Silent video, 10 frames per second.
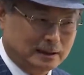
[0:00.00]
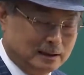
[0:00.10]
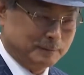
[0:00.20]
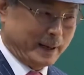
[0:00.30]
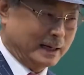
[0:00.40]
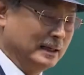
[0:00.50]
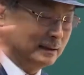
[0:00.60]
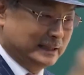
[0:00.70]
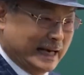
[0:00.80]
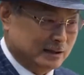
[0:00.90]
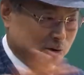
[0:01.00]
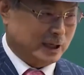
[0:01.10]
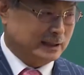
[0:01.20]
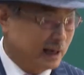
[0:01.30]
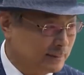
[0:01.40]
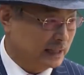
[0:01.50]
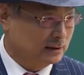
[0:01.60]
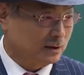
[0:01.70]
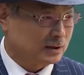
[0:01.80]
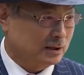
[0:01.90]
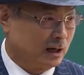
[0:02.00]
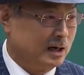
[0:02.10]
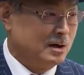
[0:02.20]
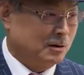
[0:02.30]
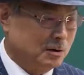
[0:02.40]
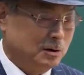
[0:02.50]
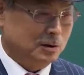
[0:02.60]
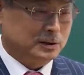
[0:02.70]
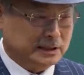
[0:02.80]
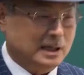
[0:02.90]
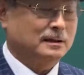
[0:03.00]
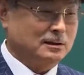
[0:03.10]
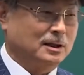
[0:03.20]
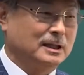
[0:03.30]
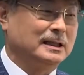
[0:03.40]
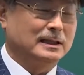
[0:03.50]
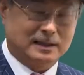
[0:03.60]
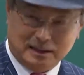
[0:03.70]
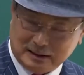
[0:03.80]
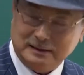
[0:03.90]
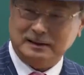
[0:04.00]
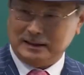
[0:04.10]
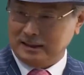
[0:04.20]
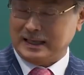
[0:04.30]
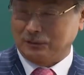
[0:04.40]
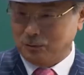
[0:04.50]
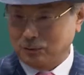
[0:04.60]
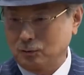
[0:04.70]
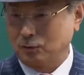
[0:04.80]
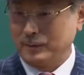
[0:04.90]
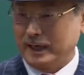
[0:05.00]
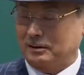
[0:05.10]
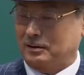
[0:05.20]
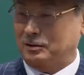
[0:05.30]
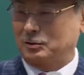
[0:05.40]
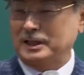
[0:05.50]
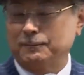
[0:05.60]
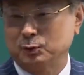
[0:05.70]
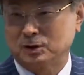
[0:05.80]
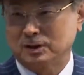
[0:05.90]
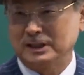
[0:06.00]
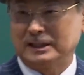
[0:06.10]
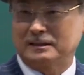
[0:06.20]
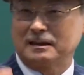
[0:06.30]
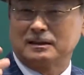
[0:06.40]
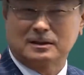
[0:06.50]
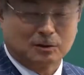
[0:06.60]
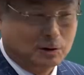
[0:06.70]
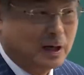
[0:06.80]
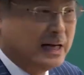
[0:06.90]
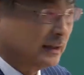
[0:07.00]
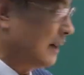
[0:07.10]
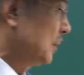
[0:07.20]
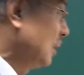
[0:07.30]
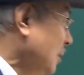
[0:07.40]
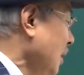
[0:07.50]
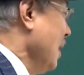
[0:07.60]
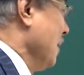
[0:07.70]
100 families on each leg, then they will consume automatically every month, right? When they are out of shampoo or